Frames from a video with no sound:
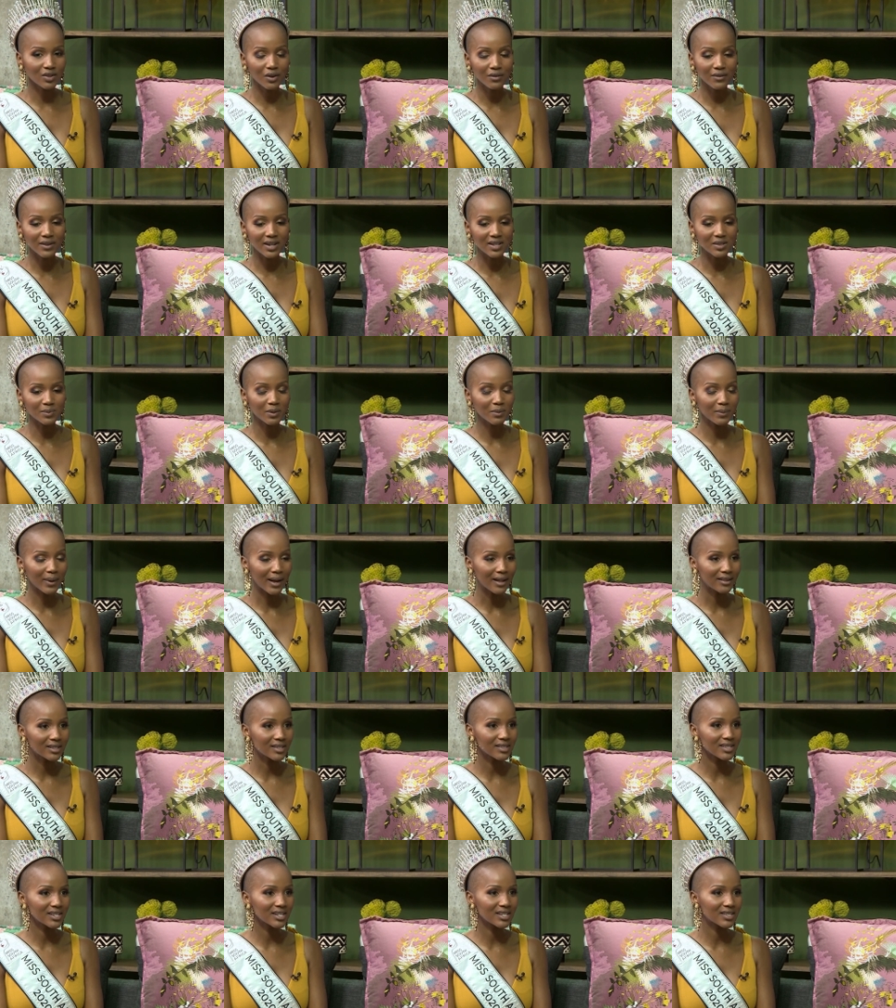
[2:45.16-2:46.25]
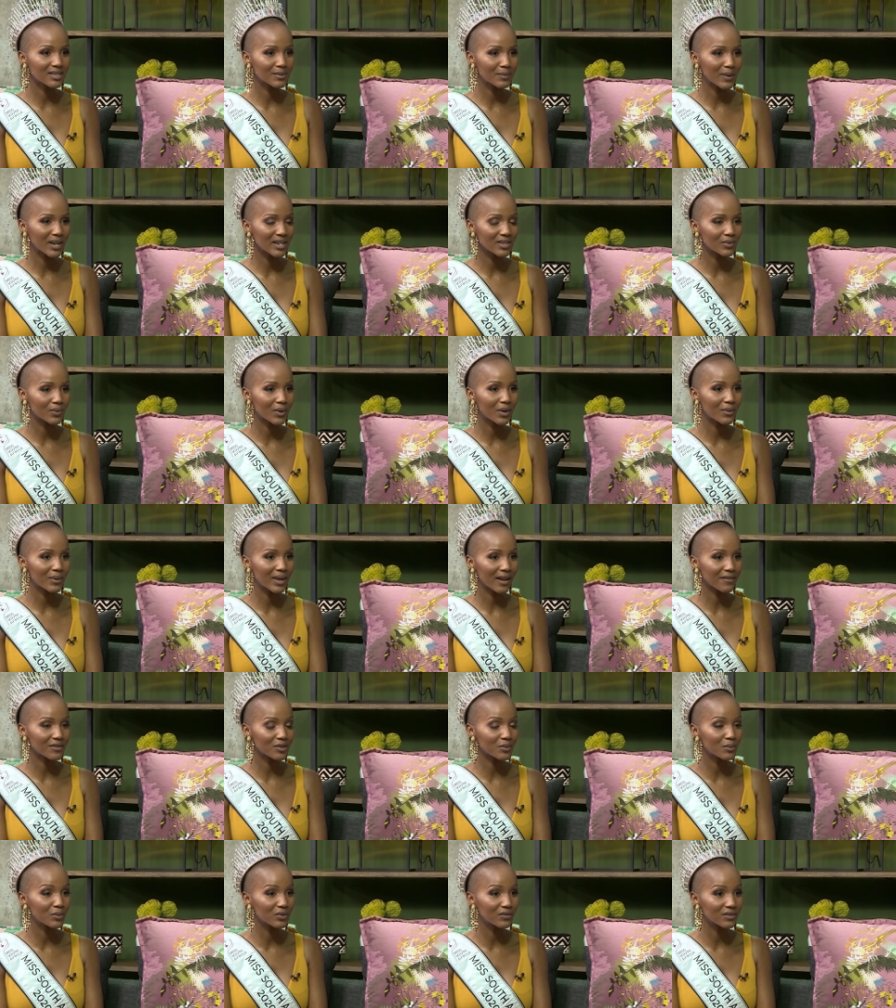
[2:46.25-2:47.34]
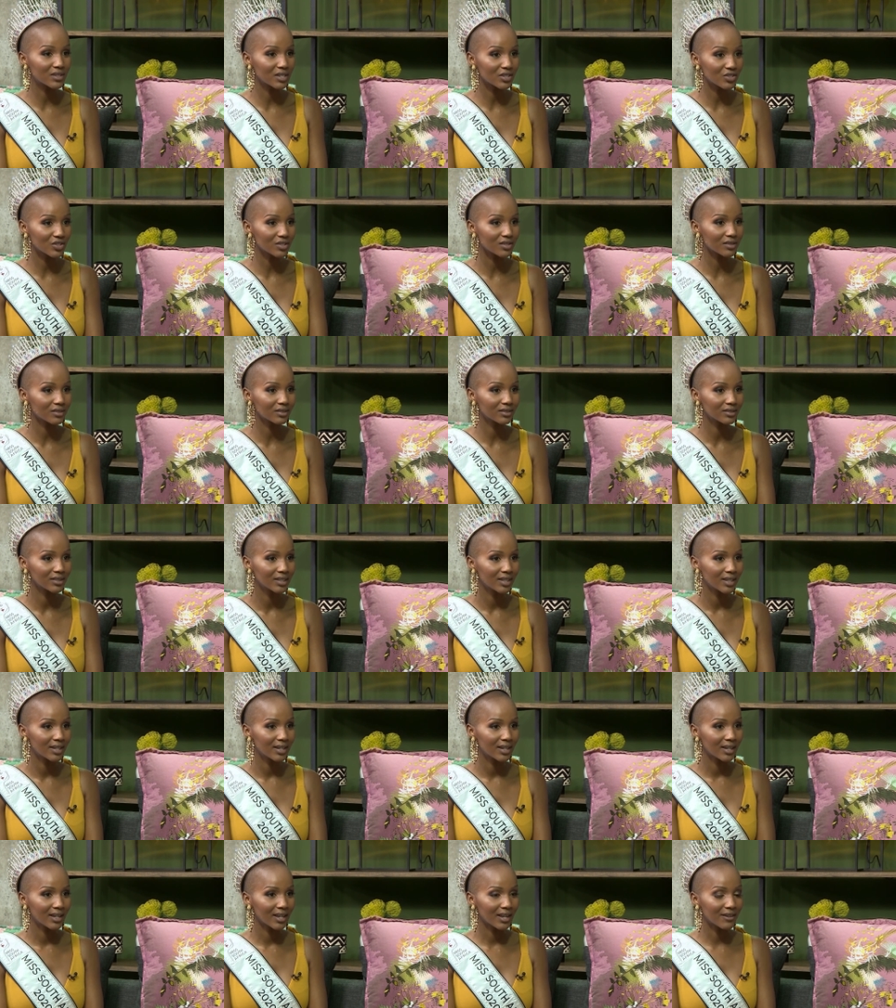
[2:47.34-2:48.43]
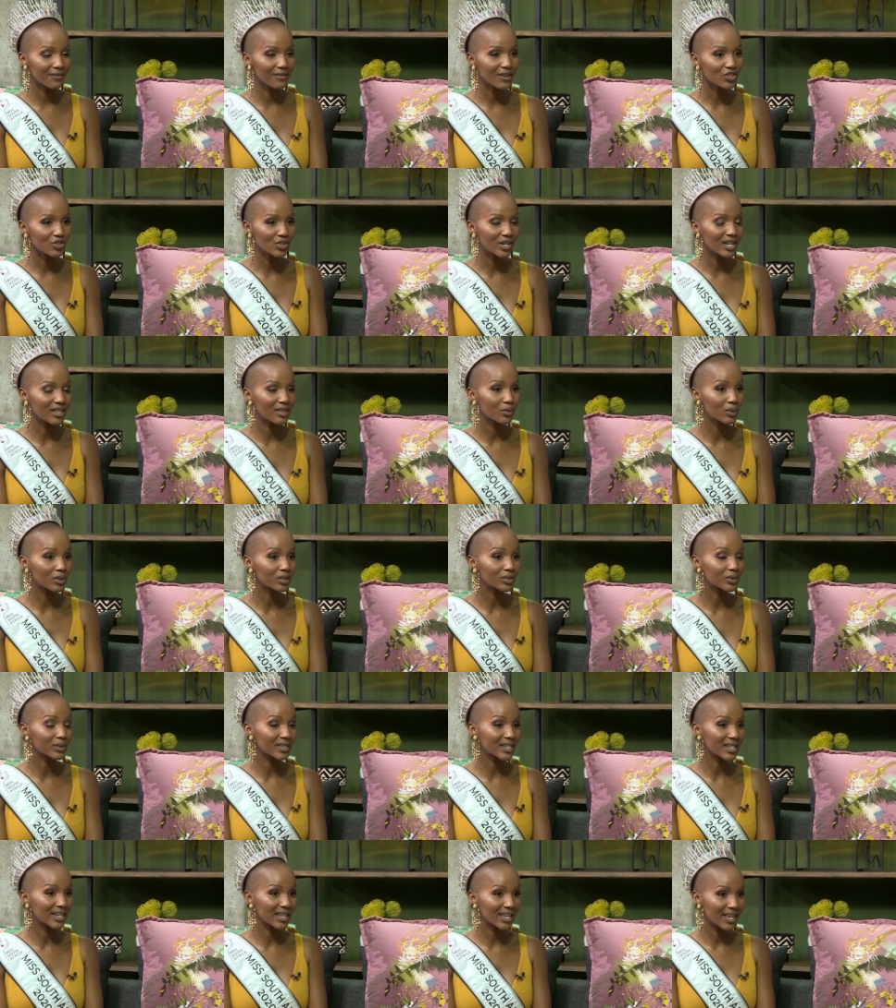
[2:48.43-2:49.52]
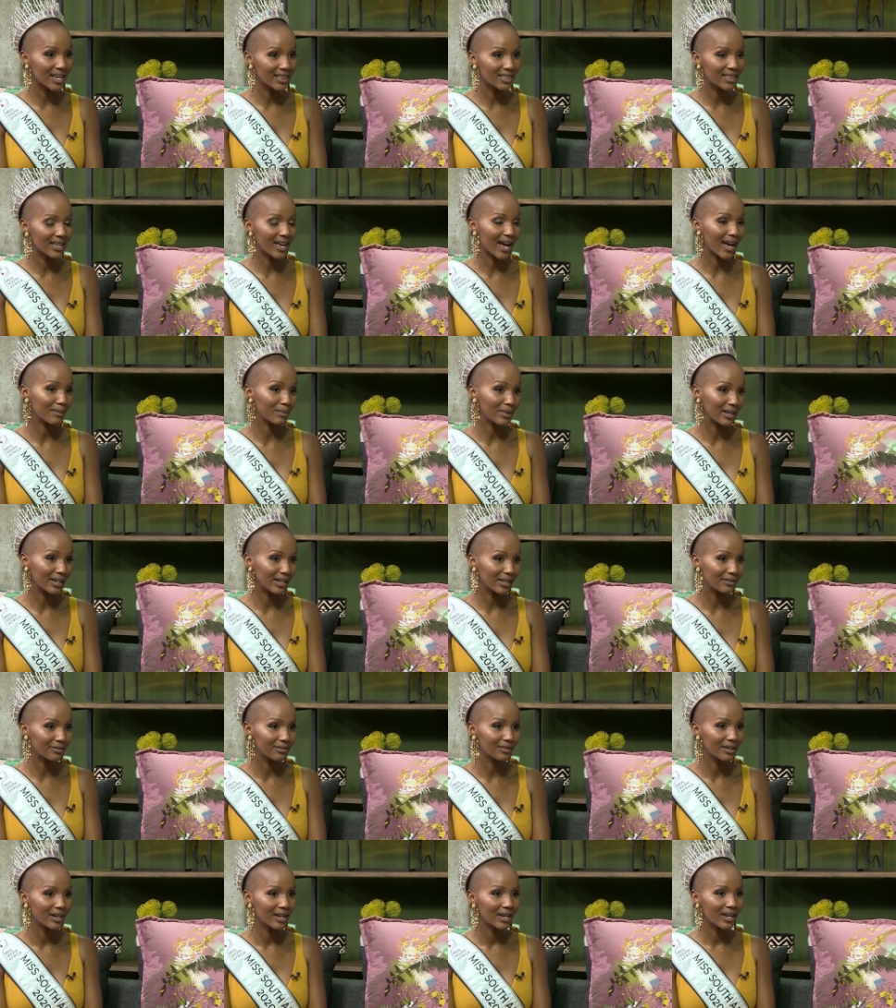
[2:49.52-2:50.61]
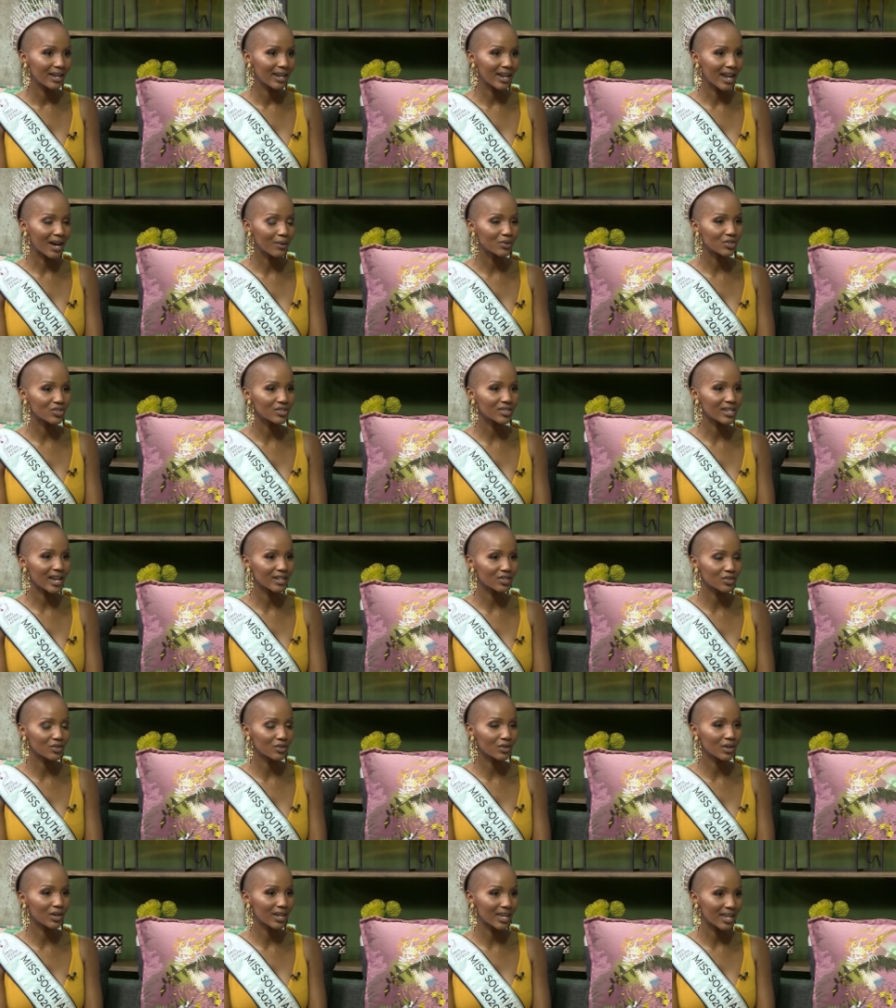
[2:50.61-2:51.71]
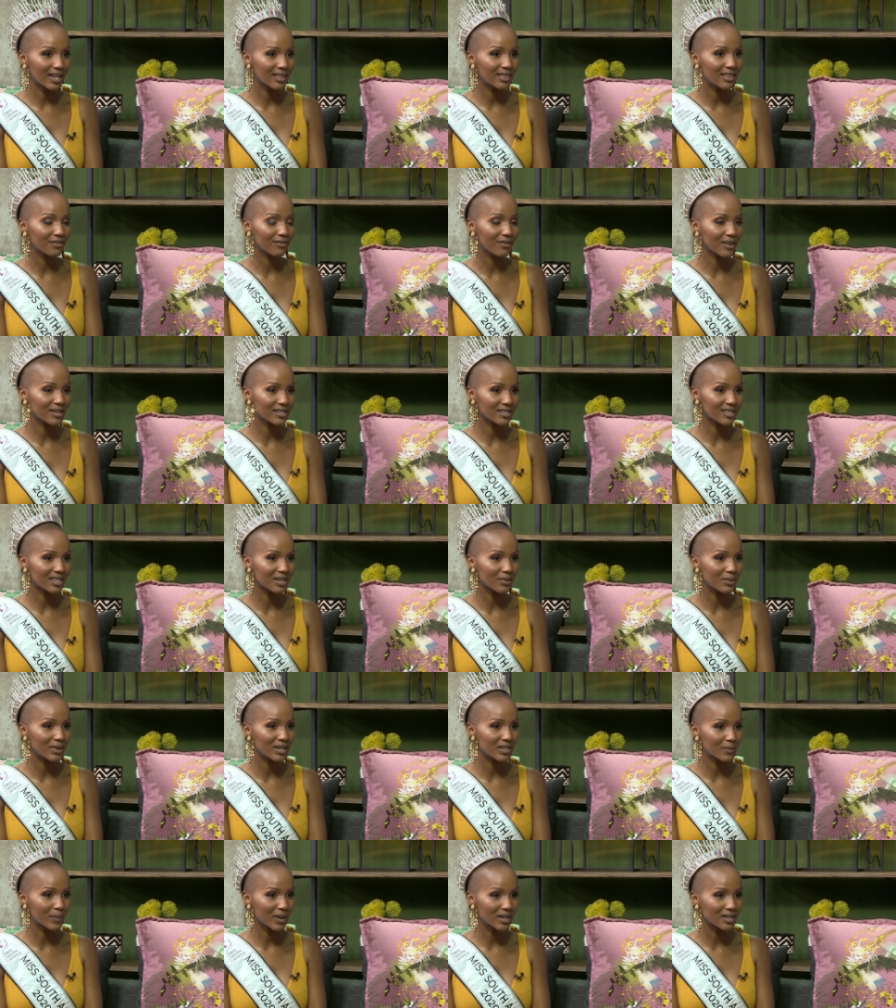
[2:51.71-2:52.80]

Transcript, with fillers: because COVID has propelled us in a space where we have to move digital. Eventually, the world was going to get there, I believe. Sure. Now we just had to get there fast, and then